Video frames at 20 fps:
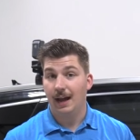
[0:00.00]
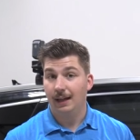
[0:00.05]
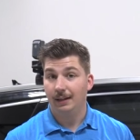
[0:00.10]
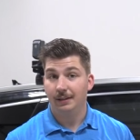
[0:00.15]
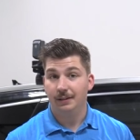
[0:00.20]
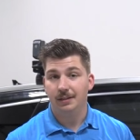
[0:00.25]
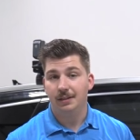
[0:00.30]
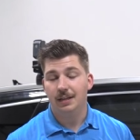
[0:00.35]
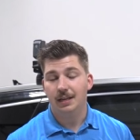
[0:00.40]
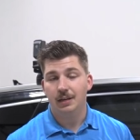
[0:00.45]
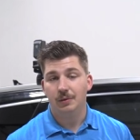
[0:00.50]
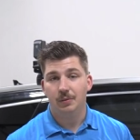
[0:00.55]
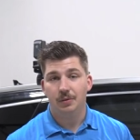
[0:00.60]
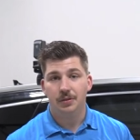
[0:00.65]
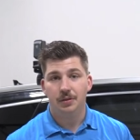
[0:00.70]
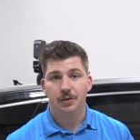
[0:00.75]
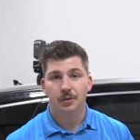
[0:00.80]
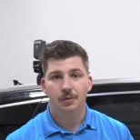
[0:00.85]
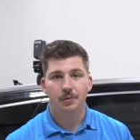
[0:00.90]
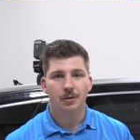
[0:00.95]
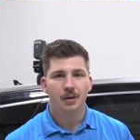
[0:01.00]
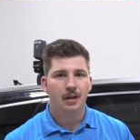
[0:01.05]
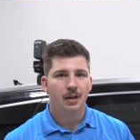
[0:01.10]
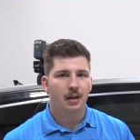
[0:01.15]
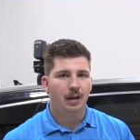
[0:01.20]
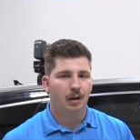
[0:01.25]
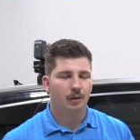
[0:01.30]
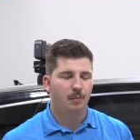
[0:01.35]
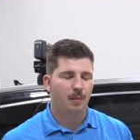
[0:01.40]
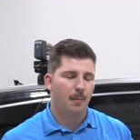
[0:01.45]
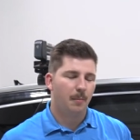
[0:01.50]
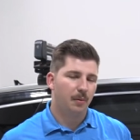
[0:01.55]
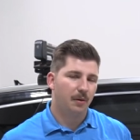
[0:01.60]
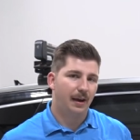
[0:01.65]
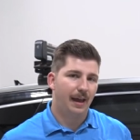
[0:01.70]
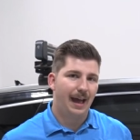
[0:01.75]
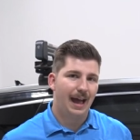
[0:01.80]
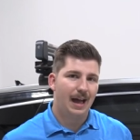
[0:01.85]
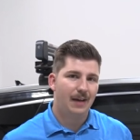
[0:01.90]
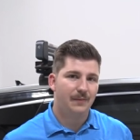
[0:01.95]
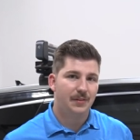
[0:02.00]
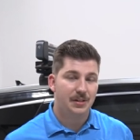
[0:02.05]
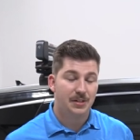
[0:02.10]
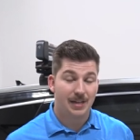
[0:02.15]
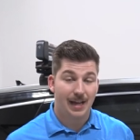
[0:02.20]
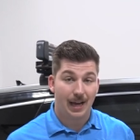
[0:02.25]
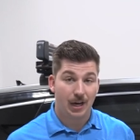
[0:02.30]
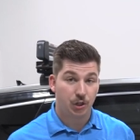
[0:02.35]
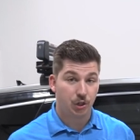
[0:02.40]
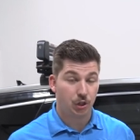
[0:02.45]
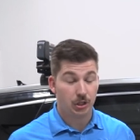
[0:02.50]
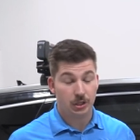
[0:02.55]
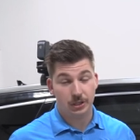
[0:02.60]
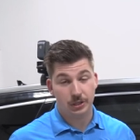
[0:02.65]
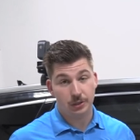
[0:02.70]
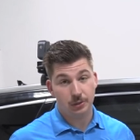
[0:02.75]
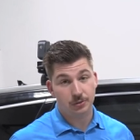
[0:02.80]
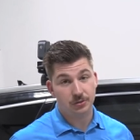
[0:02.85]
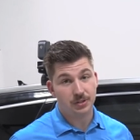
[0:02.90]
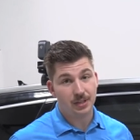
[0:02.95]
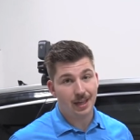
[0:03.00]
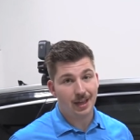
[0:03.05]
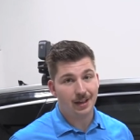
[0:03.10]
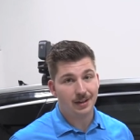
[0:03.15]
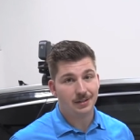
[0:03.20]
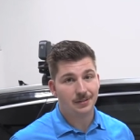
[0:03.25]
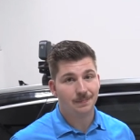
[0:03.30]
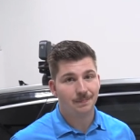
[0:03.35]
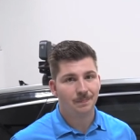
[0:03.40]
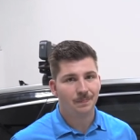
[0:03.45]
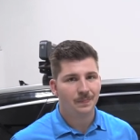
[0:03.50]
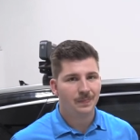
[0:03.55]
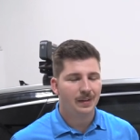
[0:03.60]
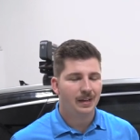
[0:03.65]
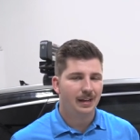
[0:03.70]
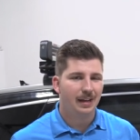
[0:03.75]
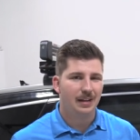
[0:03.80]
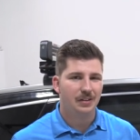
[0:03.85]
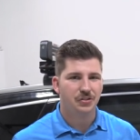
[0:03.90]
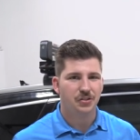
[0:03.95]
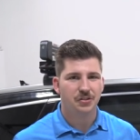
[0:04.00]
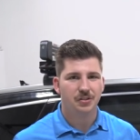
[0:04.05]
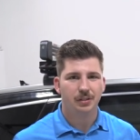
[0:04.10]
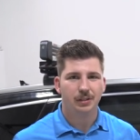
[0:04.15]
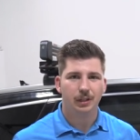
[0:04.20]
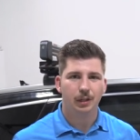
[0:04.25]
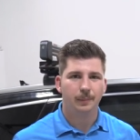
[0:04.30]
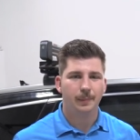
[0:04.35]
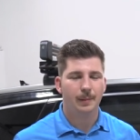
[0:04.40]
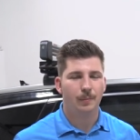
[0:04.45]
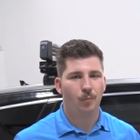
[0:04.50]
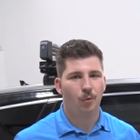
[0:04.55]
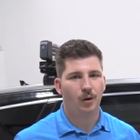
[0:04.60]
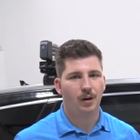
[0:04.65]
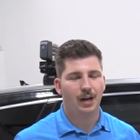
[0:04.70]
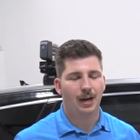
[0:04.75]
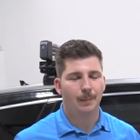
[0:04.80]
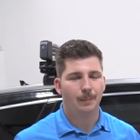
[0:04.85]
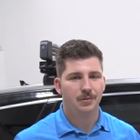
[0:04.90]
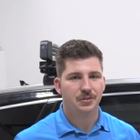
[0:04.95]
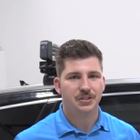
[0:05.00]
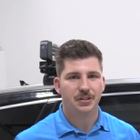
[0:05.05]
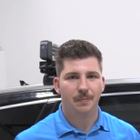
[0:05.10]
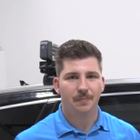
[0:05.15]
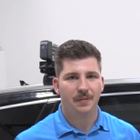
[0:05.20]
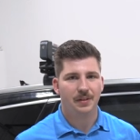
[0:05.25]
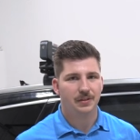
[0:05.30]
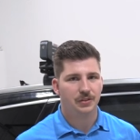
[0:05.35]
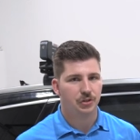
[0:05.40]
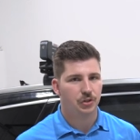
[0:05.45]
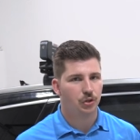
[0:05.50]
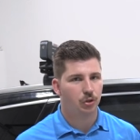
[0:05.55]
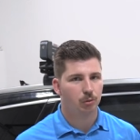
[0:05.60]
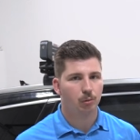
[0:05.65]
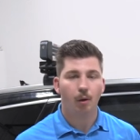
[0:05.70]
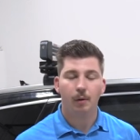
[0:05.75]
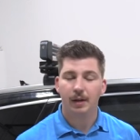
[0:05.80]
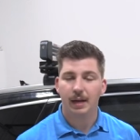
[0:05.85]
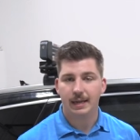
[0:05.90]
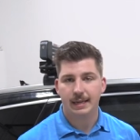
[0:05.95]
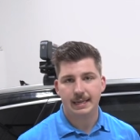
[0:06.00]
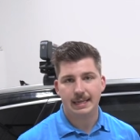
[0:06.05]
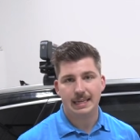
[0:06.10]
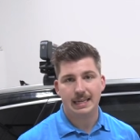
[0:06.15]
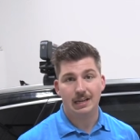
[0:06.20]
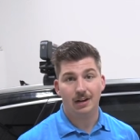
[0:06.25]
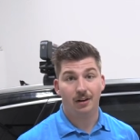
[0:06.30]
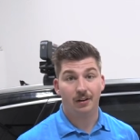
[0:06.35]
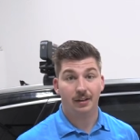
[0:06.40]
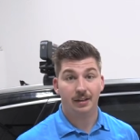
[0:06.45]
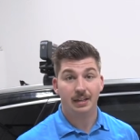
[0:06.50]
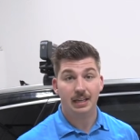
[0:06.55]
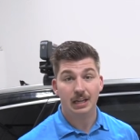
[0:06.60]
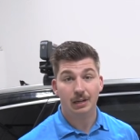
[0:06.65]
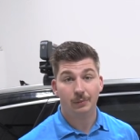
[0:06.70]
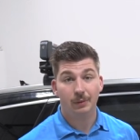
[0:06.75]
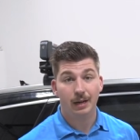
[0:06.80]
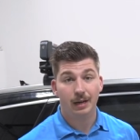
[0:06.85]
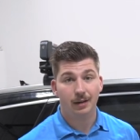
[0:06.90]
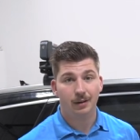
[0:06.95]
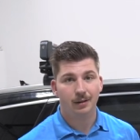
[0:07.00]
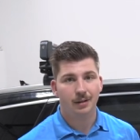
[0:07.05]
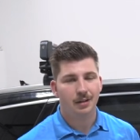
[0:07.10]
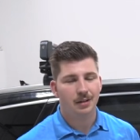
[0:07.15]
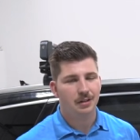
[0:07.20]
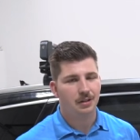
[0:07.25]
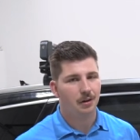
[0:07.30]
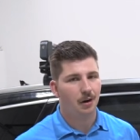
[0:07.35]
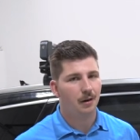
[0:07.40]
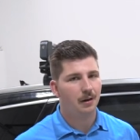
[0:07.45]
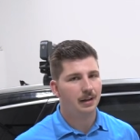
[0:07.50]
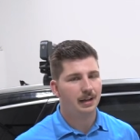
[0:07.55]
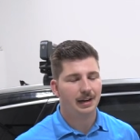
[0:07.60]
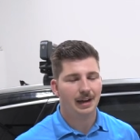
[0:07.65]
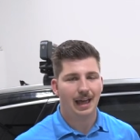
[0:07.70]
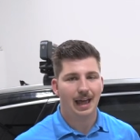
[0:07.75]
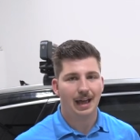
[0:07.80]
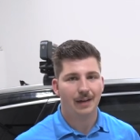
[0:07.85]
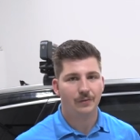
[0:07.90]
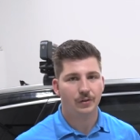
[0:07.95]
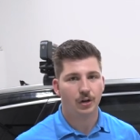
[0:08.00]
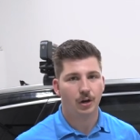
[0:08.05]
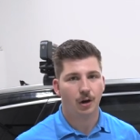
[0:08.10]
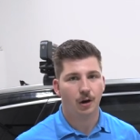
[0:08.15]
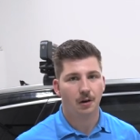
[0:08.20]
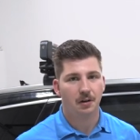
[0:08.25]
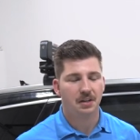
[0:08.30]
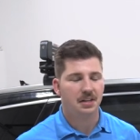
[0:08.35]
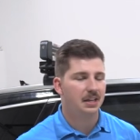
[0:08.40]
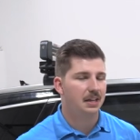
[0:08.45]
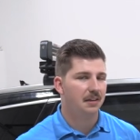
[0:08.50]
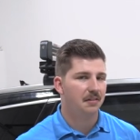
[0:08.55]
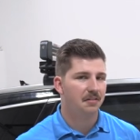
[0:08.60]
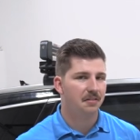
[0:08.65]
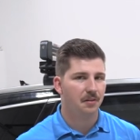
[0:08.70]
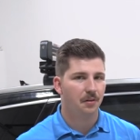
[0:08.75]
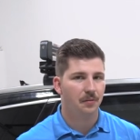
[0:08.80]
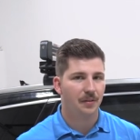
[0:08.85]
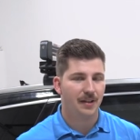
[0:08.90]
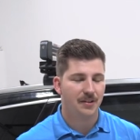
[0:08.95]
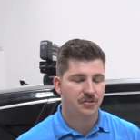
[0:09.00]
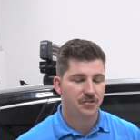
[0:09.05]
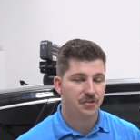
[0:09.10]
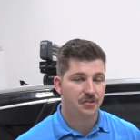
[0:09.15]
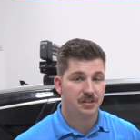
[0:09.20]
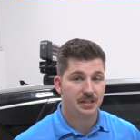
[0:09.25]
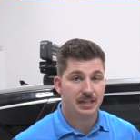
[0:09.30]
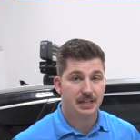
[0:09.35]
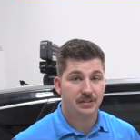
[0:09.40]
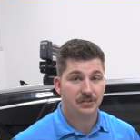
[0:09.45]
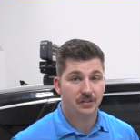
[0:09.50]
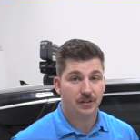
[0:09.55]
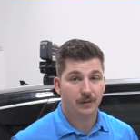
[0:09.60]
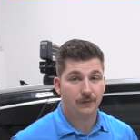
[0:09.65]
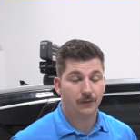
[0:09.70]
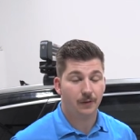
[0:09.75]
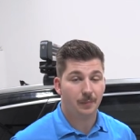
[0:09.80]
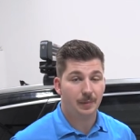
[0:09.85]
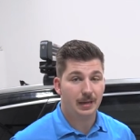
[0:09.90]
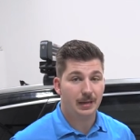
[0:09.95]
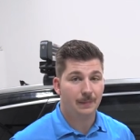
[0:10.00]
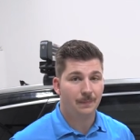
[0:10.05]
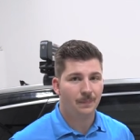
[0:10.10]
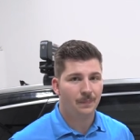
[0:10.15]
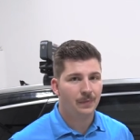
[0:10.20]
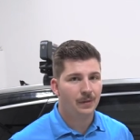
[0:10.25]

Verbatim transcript: Allen key with you and remember to have it to actually use that. It's just a little bit more cumbersome than just throwing a key on a key ring. You're already going to have your car keys, so that's just easier for me.